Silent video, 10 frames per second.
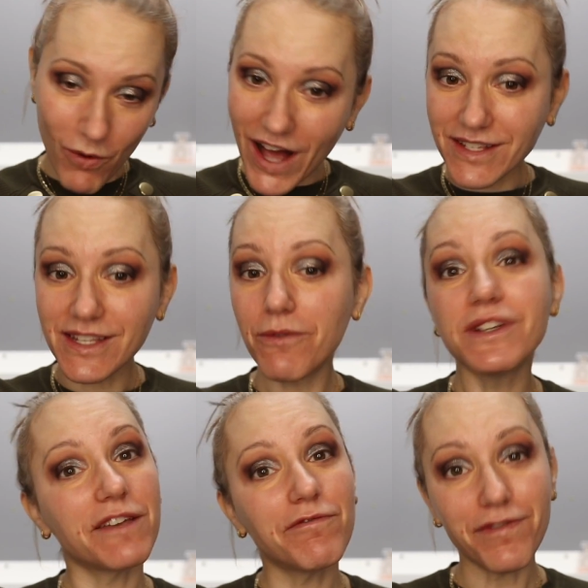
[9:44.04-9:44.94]
whilst I
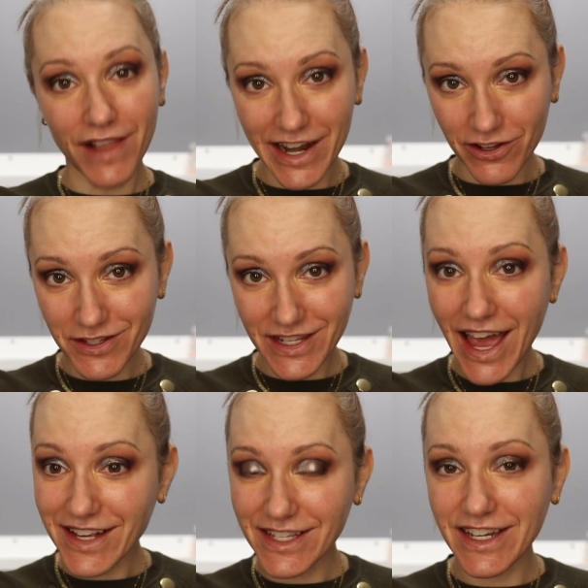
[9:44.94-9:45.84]
was in flannels
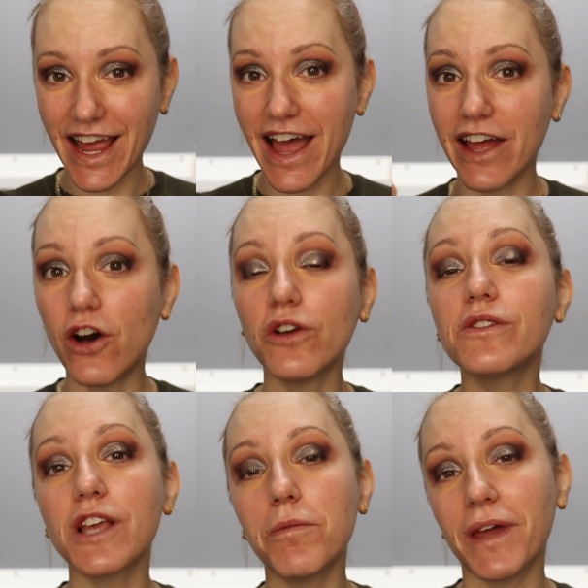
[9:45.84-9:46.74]
yesterday, I
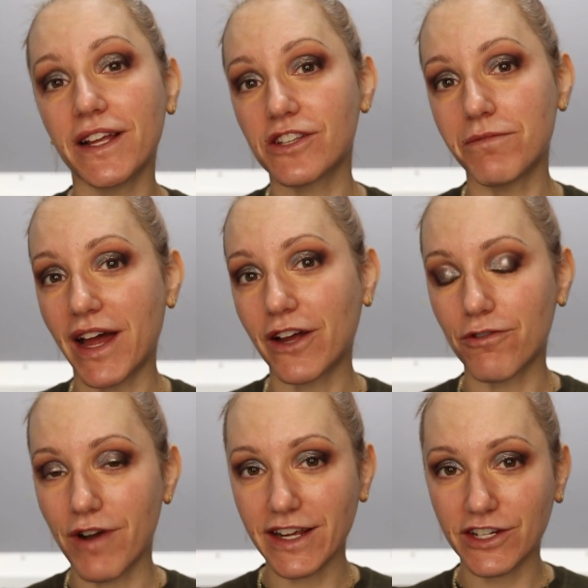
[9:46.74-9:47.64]
also picked up my
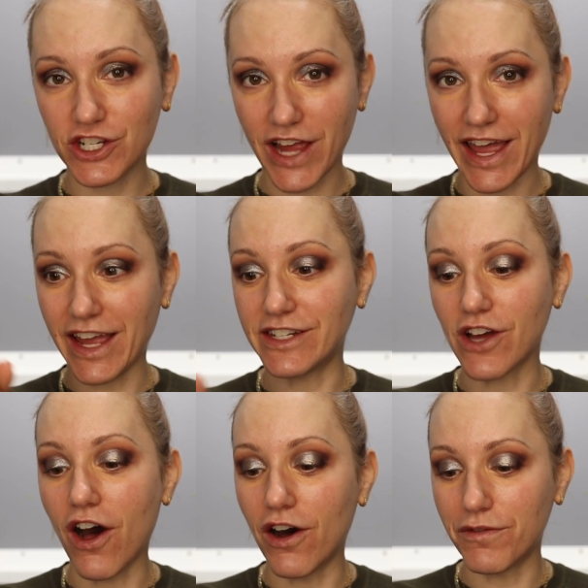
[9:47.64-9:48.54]
correct shade
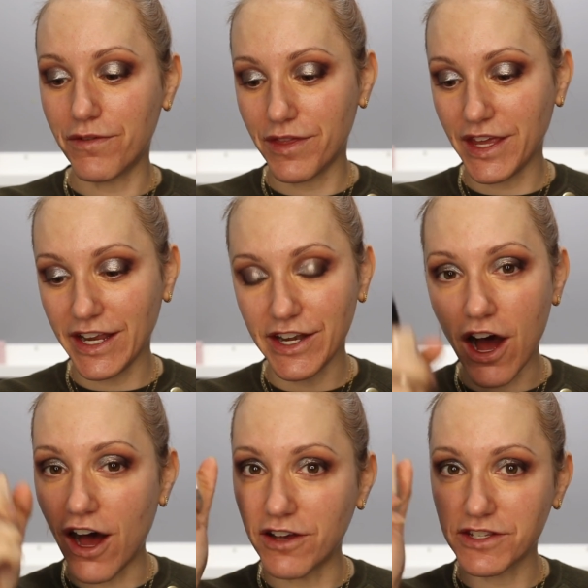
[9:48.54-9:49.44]
of the
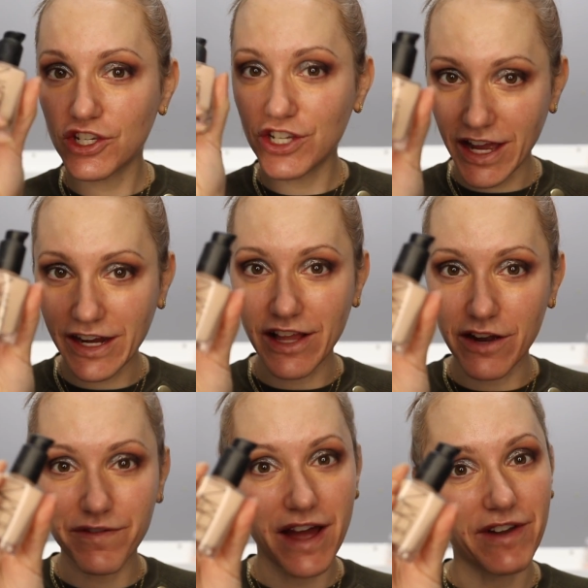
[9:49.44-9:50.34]
Nars Sheer
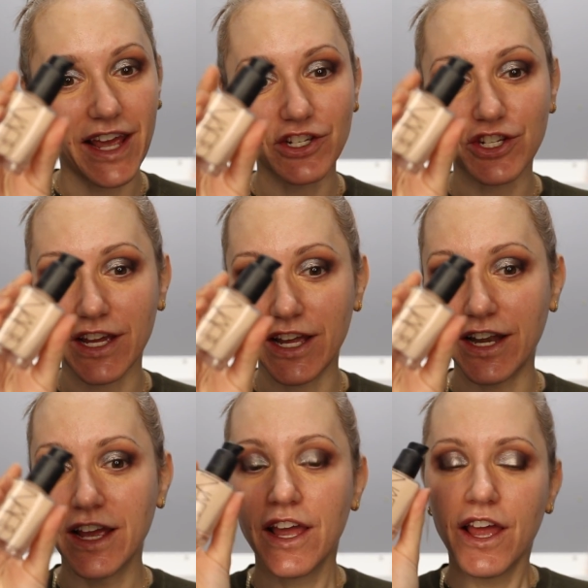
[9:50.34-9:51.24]
Glow
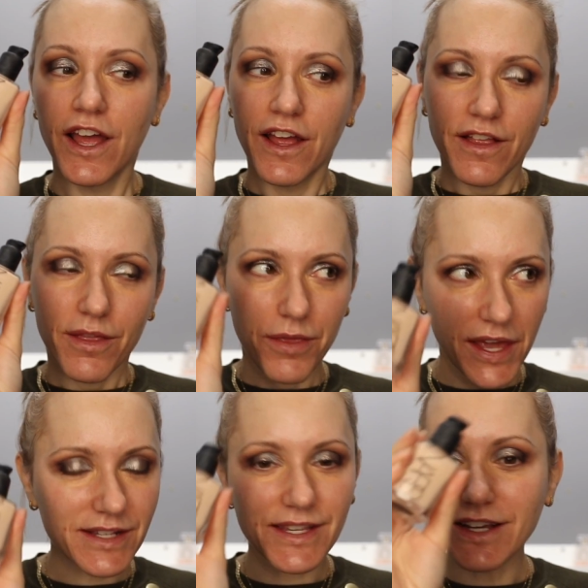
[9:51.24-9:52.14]
Foundation.
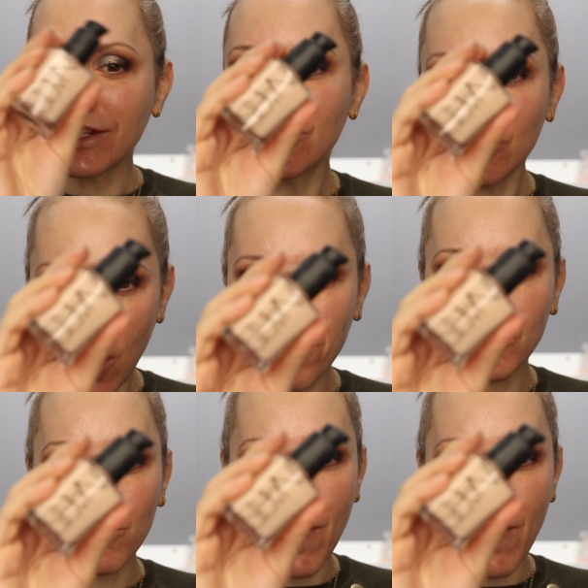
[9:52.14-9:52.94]
This I stopped